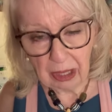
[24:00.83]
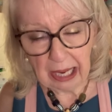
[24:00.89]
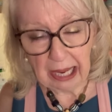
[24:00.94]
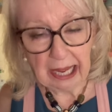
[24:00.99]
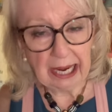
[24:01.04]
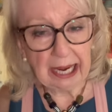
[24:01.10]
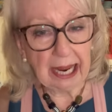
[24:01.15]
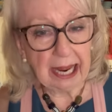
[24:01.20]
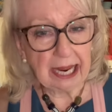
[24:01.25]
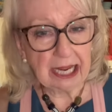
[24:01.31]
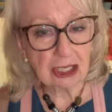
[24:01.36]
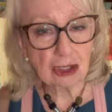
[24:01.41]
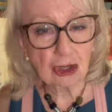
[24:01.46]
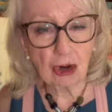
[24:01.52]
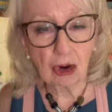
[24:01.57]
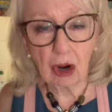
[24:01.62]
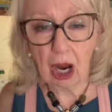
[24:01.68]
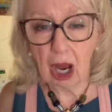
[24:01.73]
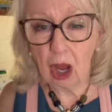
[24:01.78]
and ask
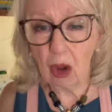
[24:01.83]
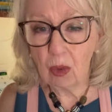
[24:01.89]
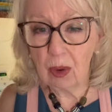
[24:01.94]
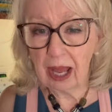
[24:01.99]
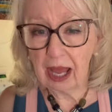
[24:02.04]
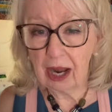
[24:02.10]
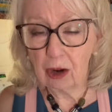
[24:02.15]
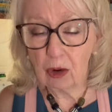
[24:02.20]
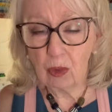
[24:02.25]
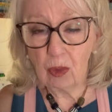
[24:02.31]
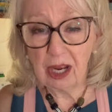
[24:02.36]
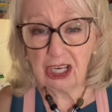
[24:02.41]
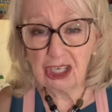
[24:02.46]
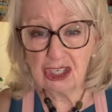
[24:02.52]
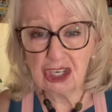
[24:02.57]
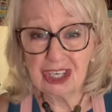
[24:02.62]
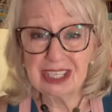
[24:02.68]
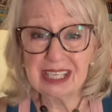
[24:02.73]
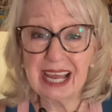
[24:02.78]
her all kind of
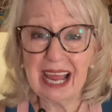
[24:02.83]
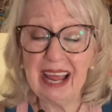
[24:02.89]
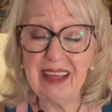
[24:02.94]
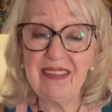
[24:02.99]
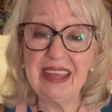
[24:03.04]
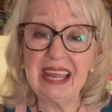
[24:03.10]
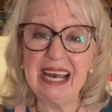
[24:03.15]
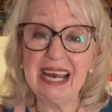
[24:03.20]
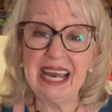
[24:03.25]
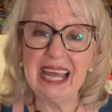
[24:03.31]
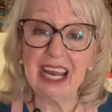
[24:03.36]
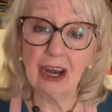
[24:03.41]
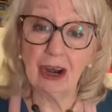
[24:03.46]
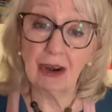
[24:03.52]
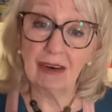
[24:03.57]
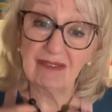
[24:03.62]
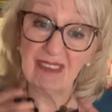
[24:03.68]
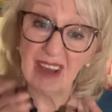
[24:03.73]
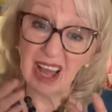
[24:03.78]
questions, and then let
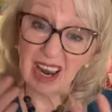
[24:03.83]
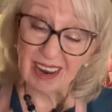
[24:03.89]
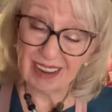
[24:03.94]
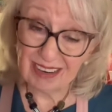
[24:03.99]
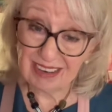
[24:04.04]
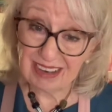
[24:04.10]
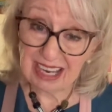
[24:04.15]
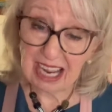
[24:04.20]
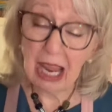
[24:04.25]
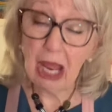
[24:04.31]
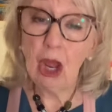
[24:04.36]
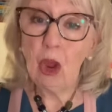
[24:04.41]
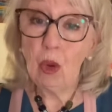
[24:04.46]
her volunteer.